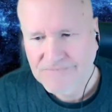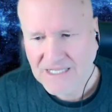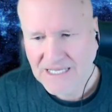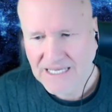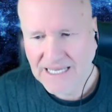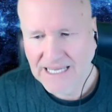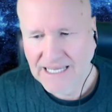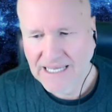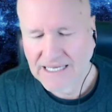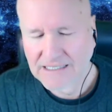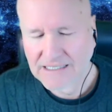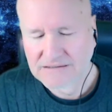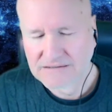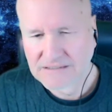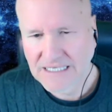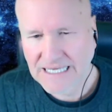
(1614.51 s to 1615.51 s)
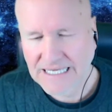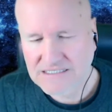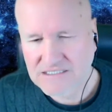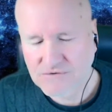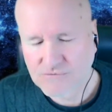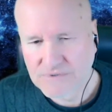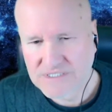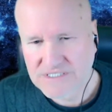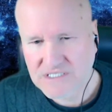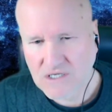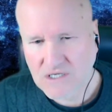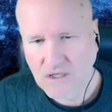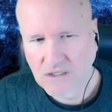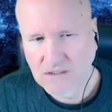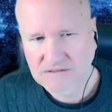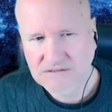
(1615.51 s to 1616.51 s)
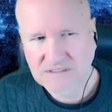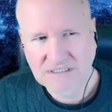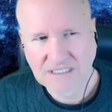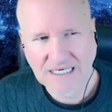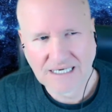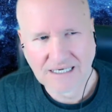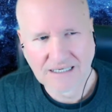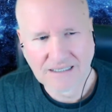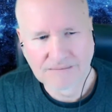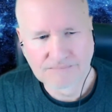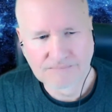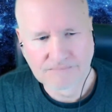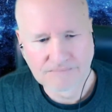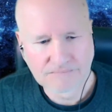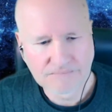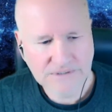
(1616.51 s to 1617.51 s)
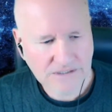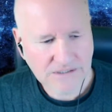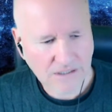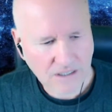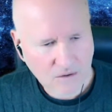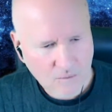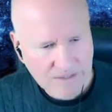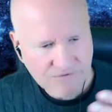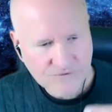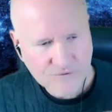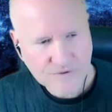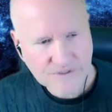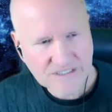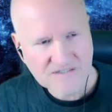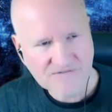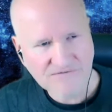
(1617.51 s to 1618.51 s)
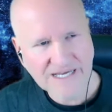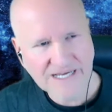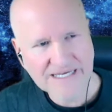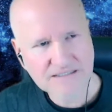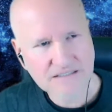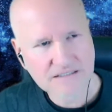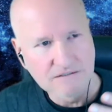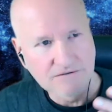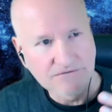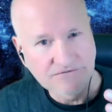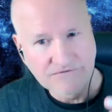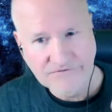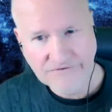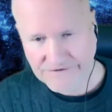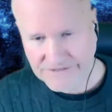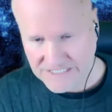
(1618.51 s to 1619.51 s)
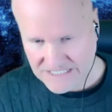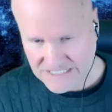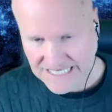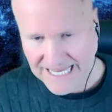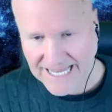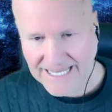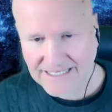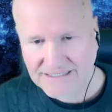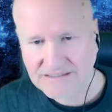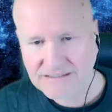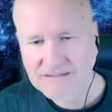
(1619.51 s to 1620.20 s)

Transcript: And as a result, you know, I went through these phases of very sad.